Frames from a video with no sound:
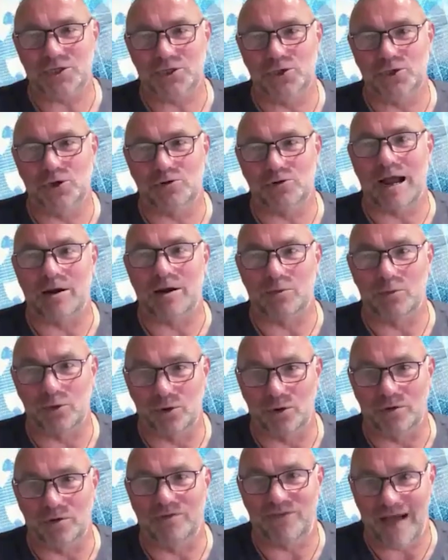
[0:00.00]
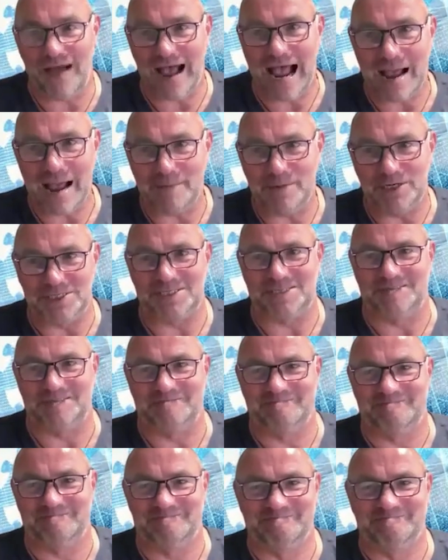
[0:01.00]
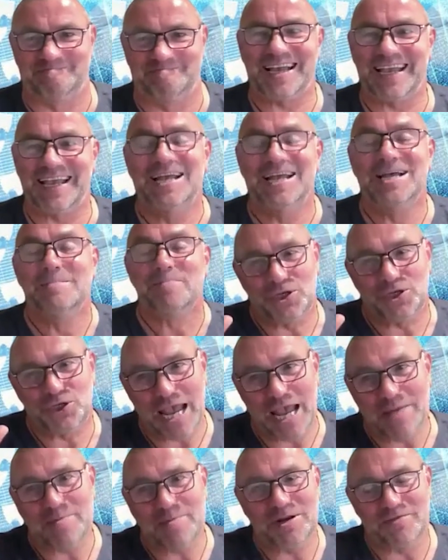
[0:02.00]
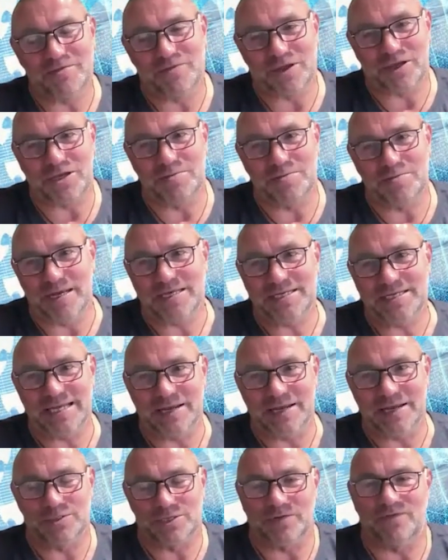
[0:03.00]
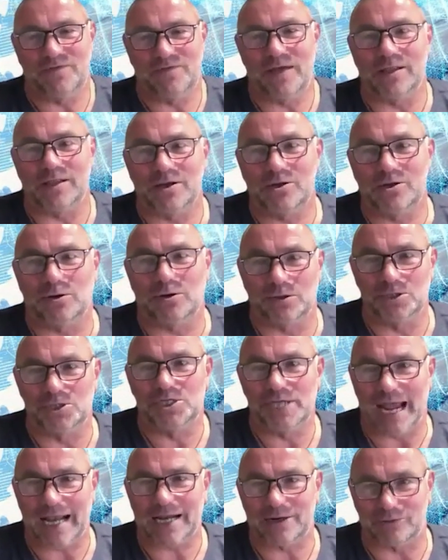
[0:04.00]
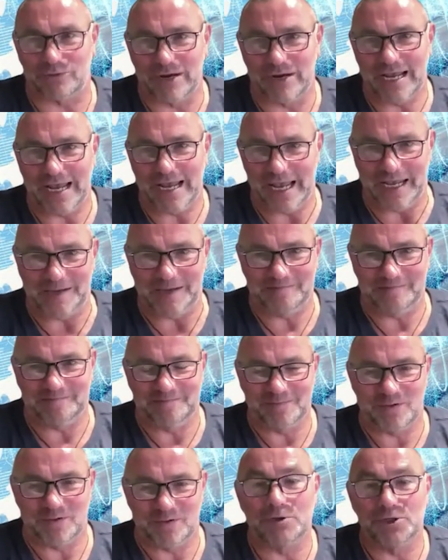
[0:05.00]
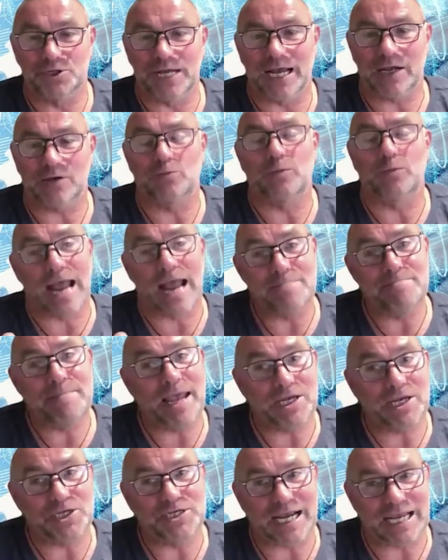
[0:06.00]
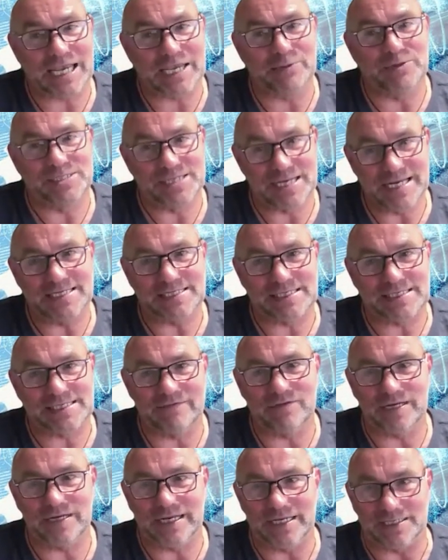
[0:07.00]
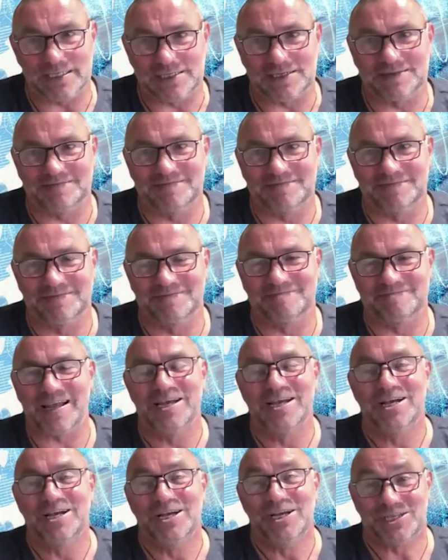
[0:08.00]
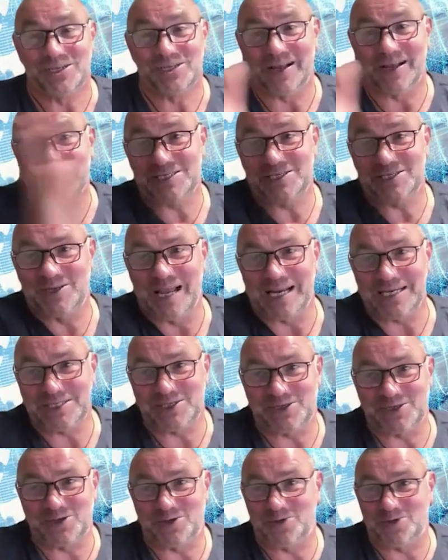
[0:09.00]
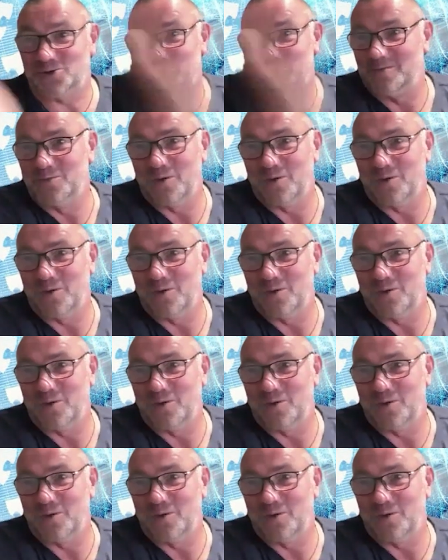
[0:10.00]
of that showground were all farmers, right? And the chairman of the committee was a fellow called Jack Ray, right? Now, Jack, when I met Jack, he was in his 70s, right? So that's